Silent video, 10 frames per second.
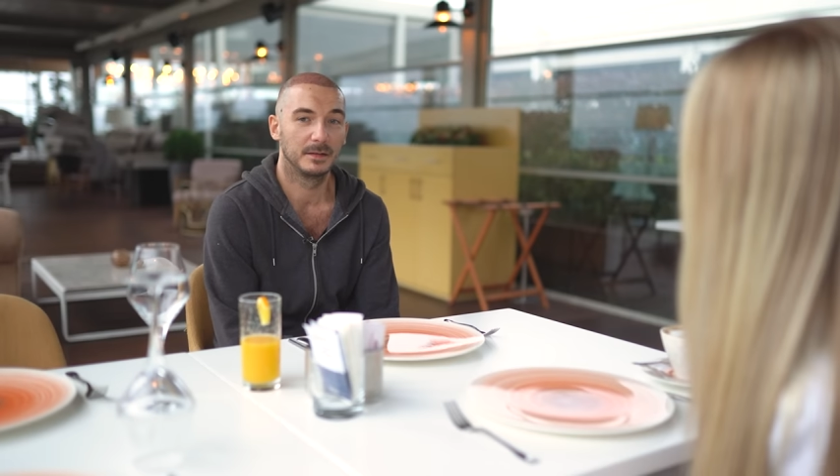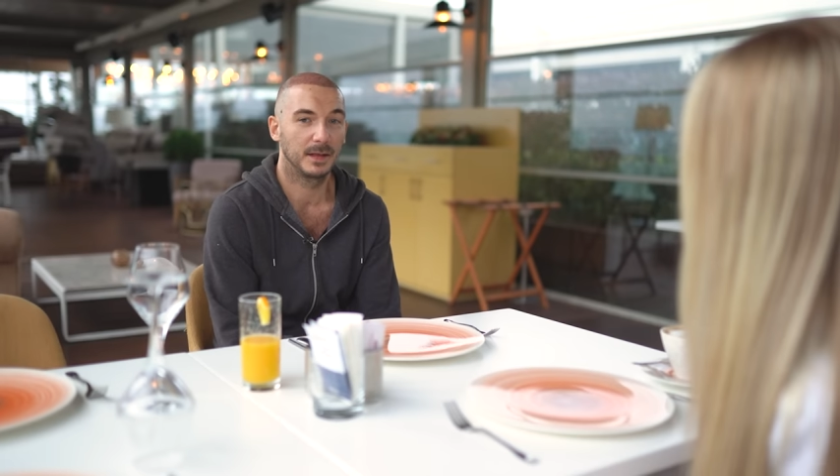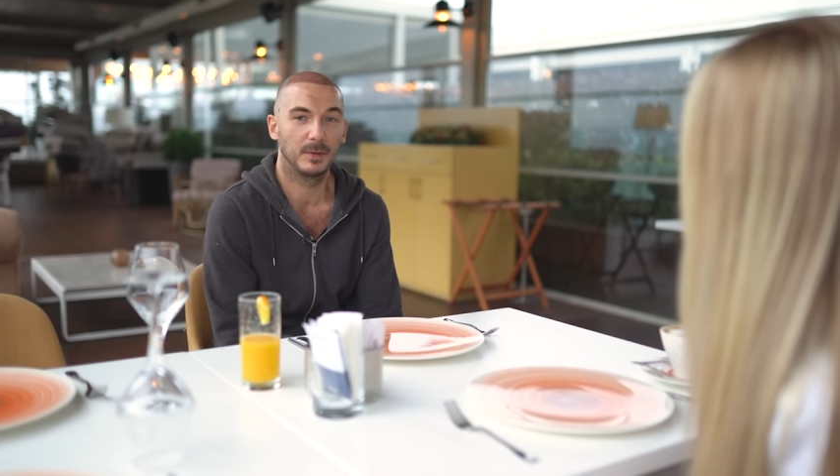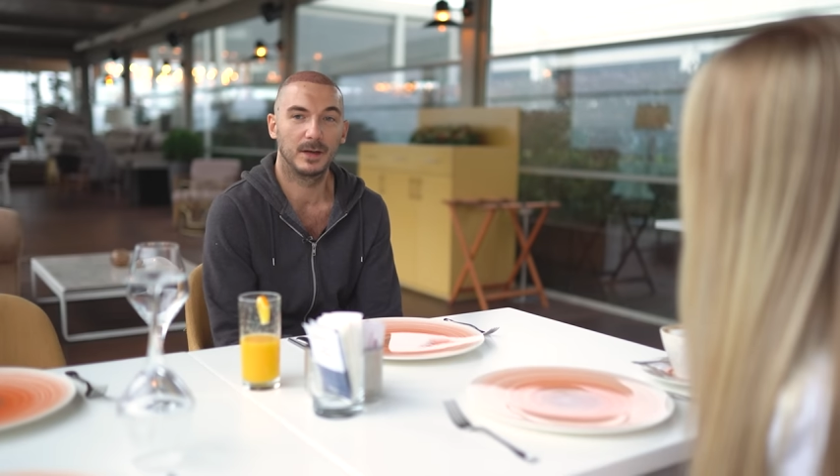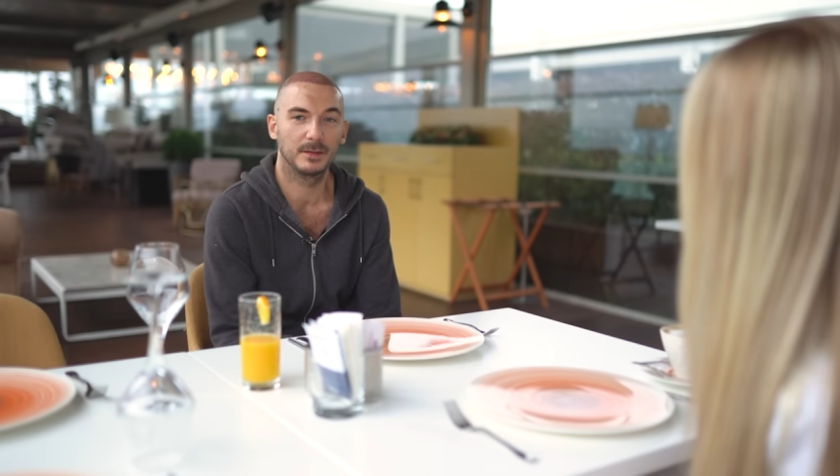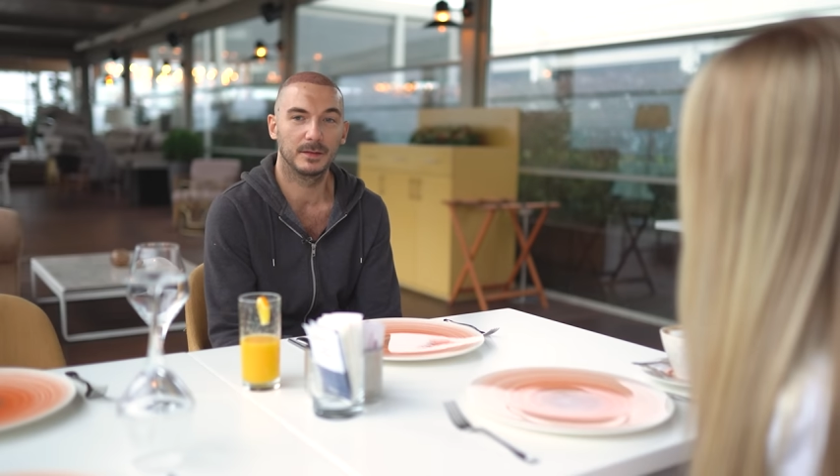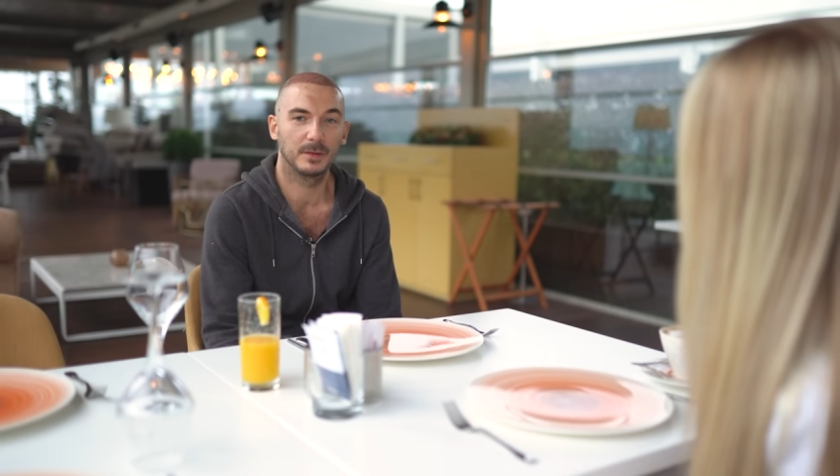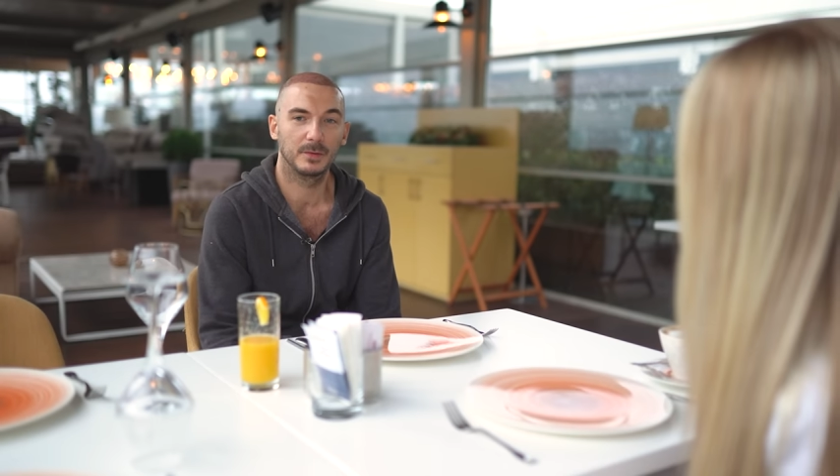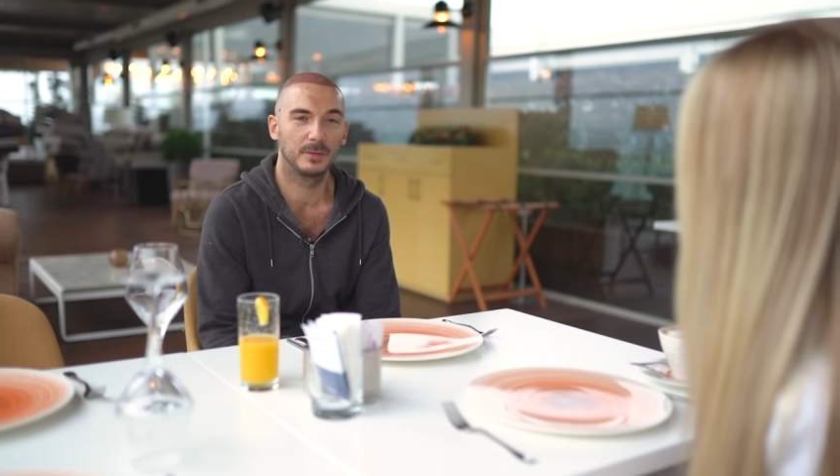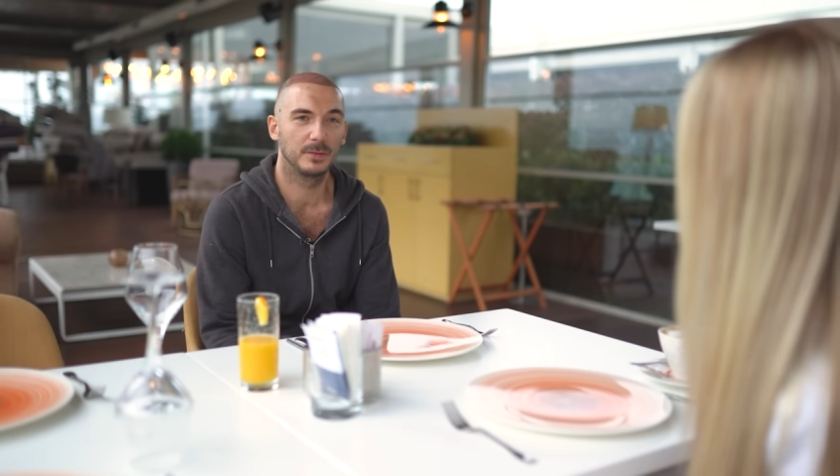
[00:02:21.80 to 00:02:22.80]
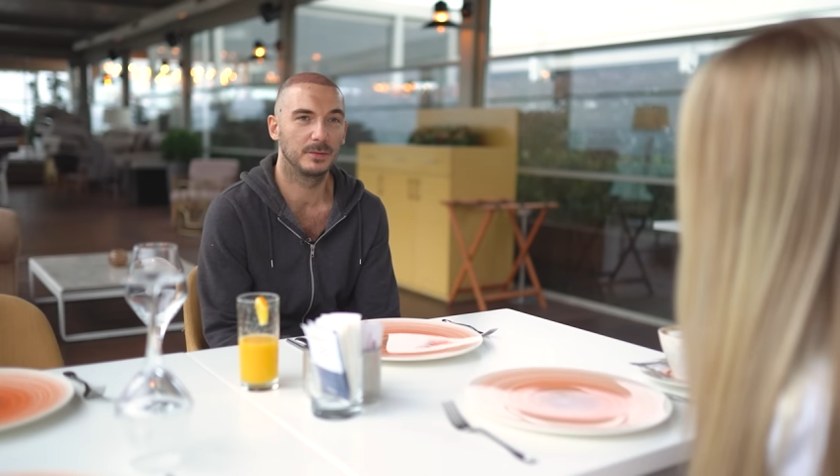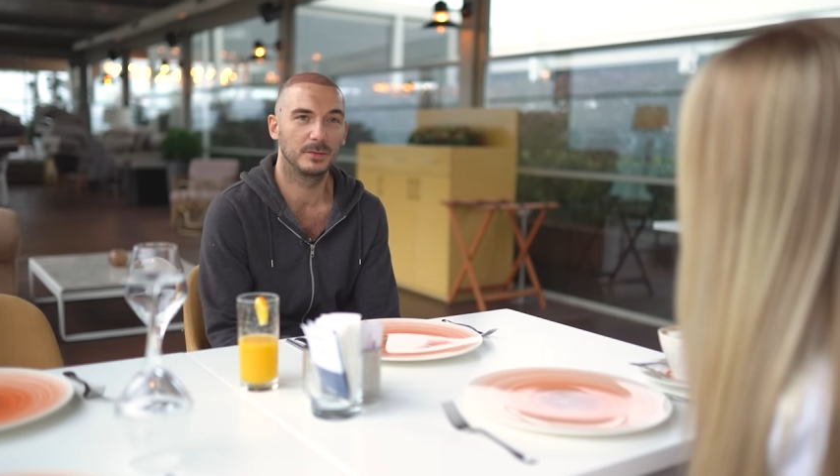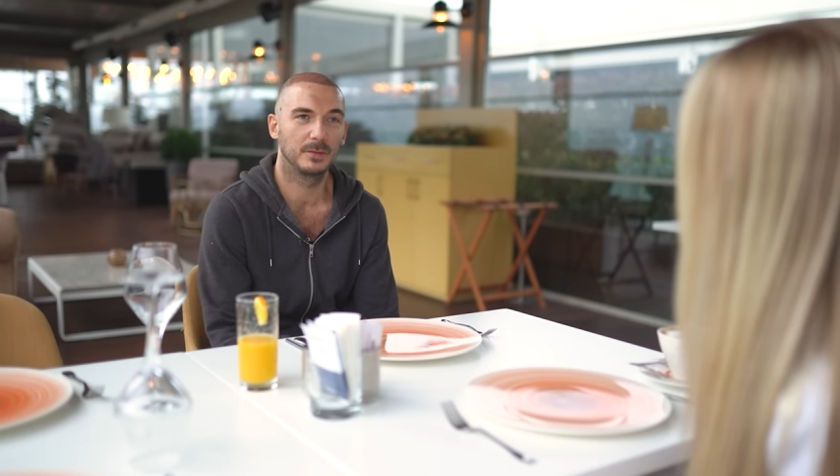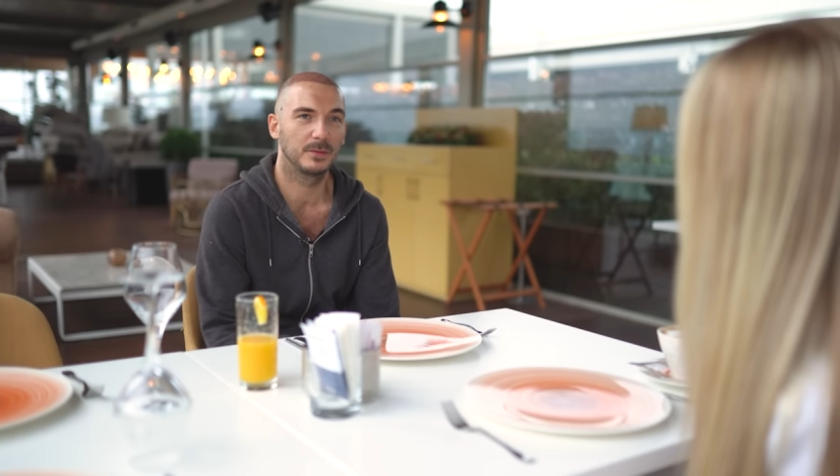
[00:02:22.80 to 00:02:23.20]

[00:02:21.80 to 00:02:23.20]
they will answer you, you know,